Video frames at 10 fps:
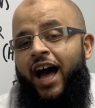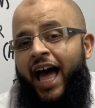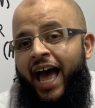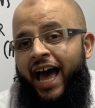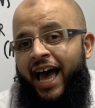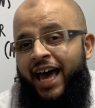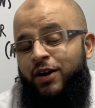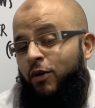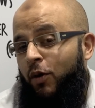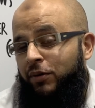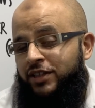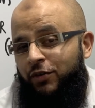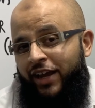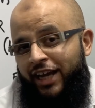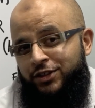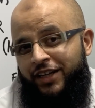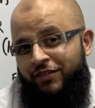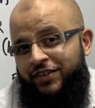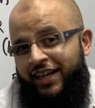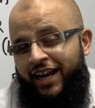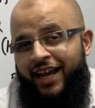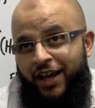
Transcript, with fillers: And what was her reaction after that?